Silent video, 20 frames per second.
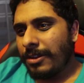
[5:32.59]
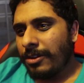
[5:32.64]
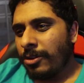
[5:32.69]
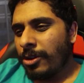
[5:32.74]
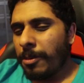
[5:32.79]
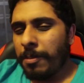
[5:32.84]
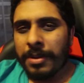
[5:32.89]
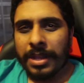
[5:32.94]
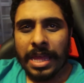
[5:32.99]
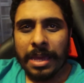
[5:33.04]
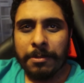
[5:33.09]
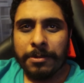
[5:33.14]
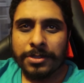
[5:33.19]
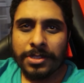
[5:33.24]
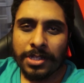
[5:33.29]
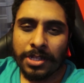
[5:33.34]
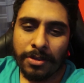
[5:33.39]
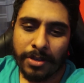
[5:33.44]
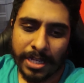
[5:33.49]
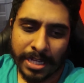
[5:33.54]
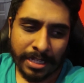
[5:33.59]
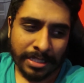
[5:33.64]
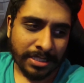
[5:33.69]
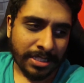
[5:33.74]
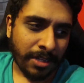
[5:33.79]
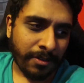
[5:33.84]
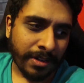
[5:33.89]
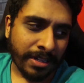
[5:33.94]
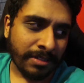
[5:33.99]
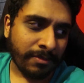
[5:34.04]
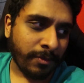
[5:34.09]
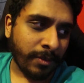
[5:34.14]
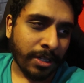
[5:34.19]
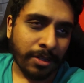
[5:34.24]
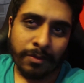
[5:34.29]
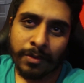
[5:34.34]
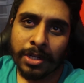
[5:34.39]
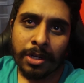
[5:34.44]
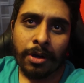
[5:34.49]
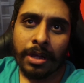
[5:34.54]
Not been able to do it considering
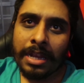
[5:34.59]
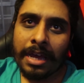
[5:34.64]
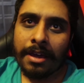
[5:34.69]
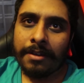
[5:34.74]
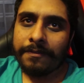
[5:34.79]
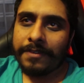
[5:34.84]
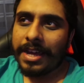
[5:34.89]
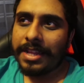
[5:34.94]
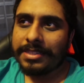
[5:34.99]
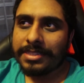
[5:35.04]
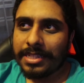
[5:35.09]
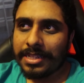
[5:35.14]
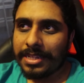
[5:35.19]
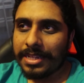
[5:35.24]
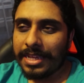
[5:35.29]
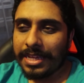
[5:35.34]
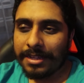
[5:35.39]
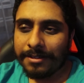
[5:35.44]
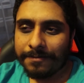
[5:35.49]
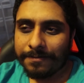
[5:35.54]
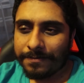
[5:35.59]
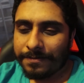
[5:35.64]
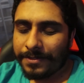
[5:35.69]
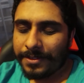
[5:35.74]
we're not allowed fans in there.